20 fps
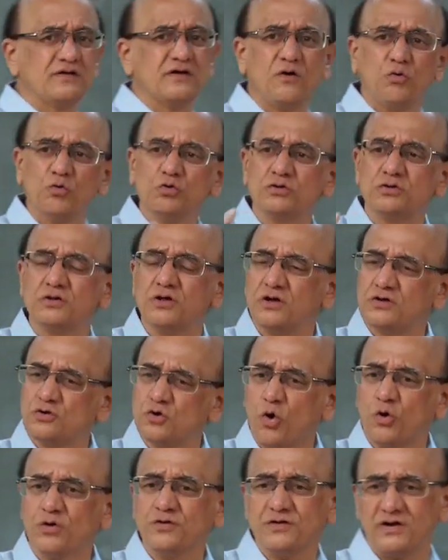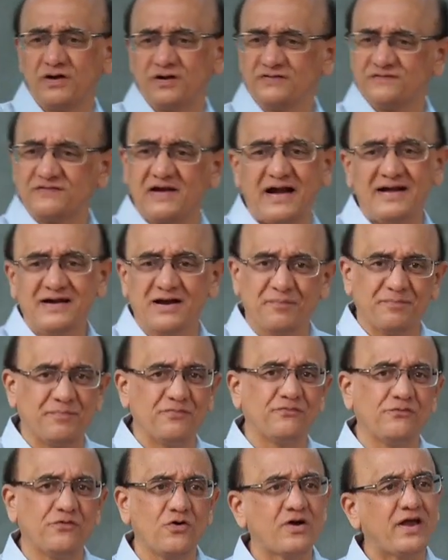uh, uh, don't uh, stand up,
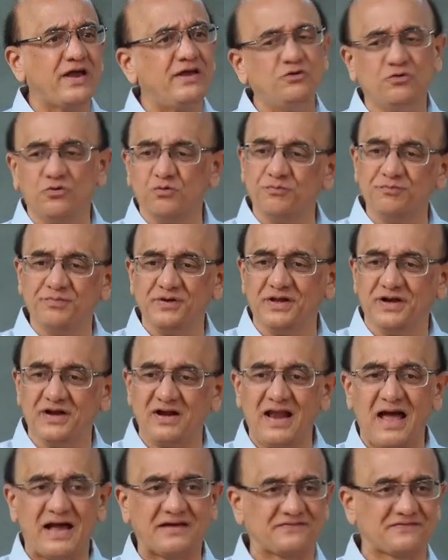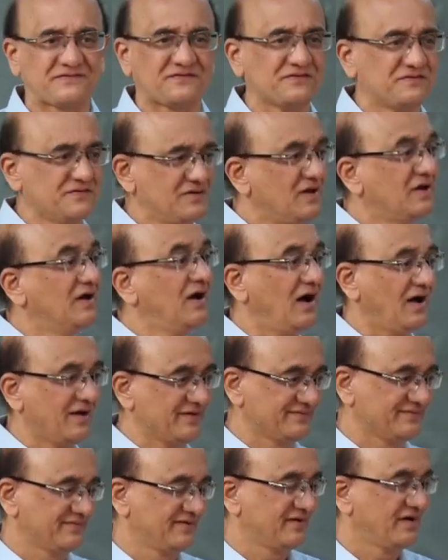okay, you be relaxed. Huh.
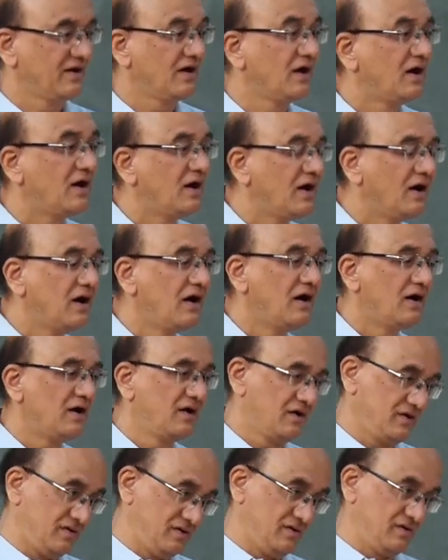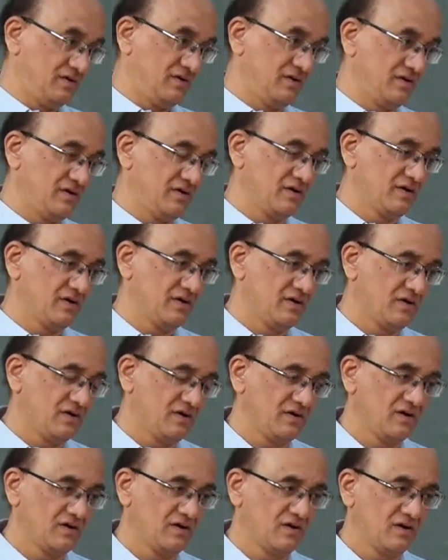Last two digits, uh, if they are
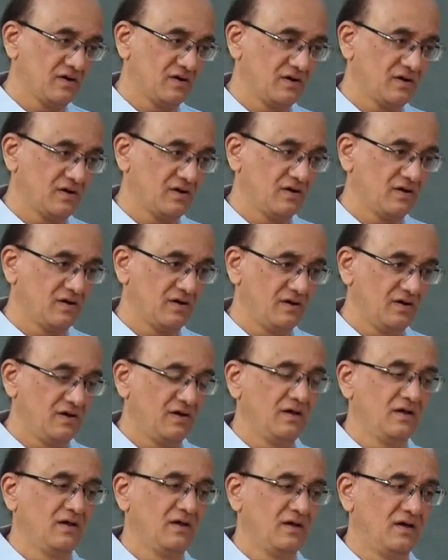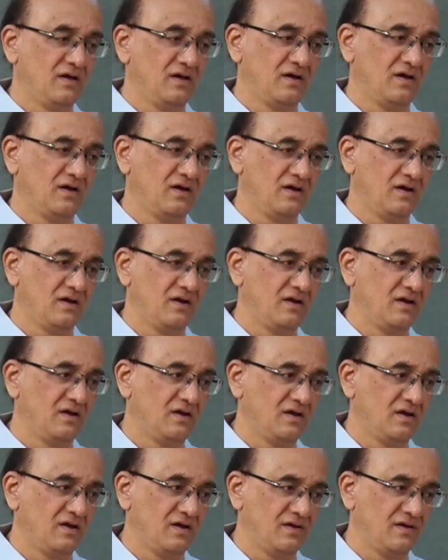divisible by 4, then it is, a, uh,
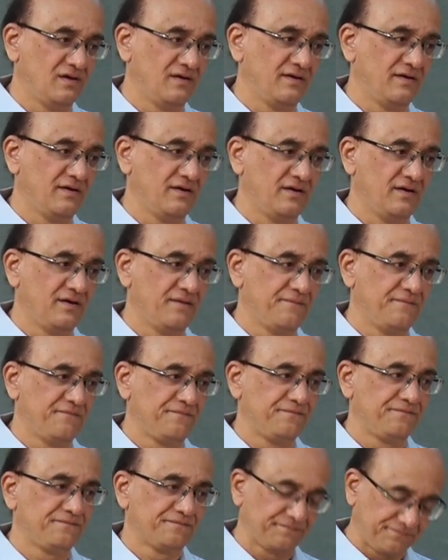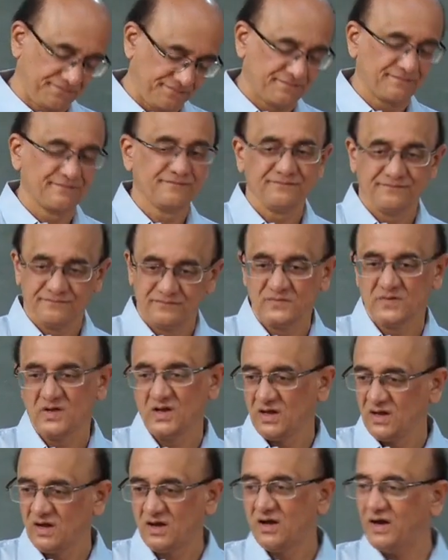uh, it is divisible.
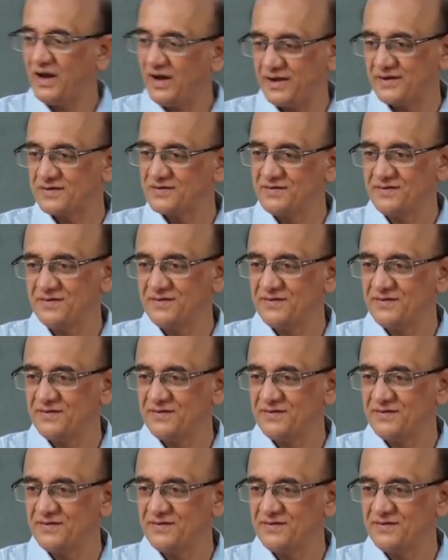Correct,